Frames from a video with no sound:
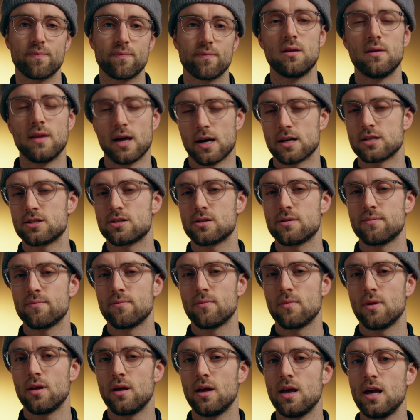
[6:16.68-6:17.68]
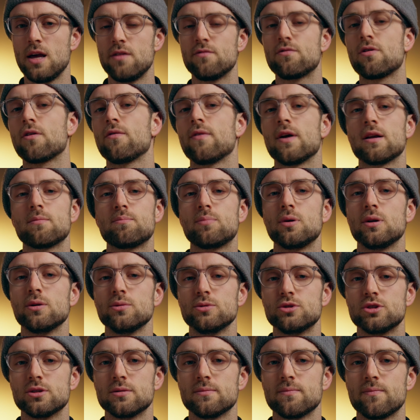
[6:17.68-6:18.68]
Next. Infrared
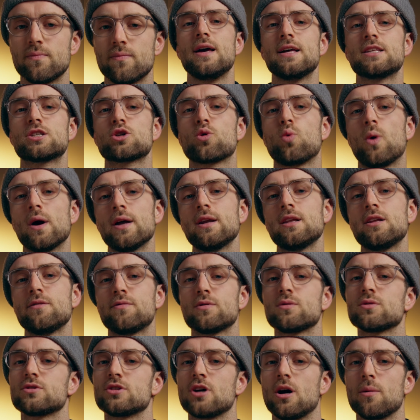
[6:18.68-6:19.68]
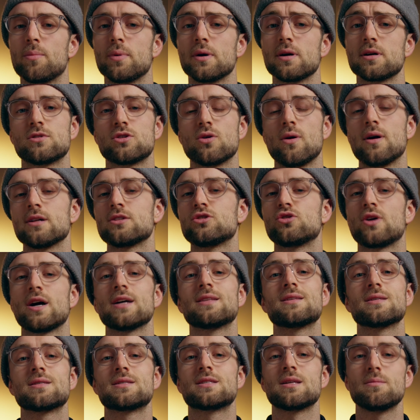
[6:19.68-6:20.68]
pollution. It's quite a difficult topic, so I'll try
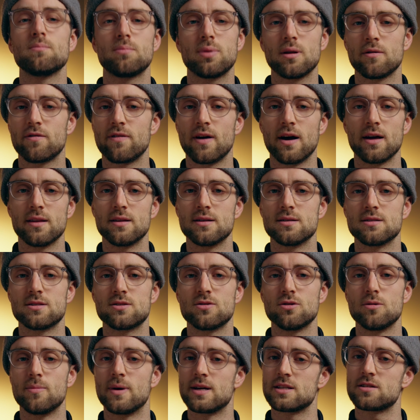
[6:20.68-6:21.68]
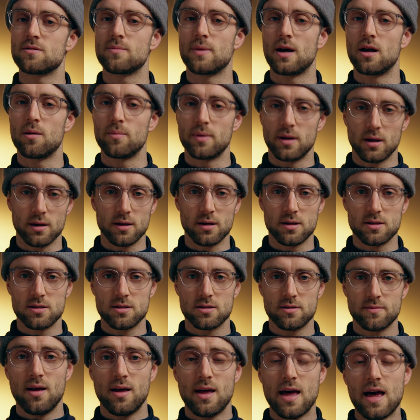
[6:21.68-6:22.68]
to simplify this to the best of my
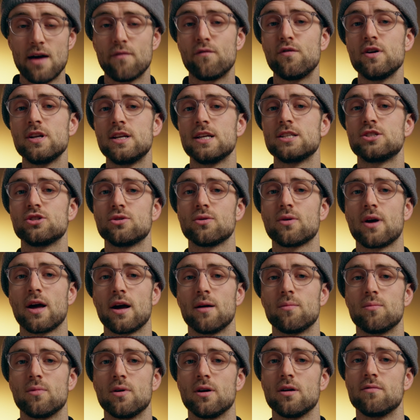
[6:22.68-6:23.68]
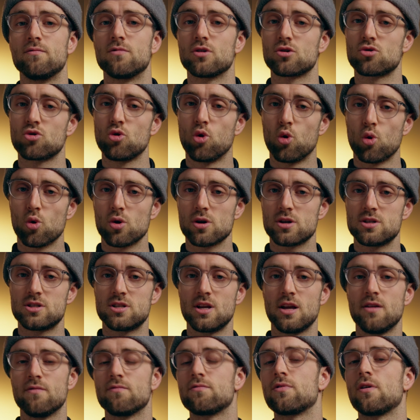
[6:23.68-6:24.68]
abilities. Every digital camera records
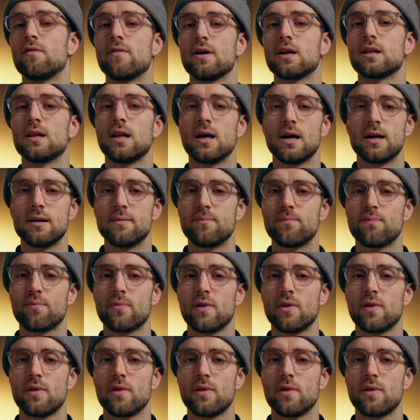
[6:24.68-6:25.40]
infrared light.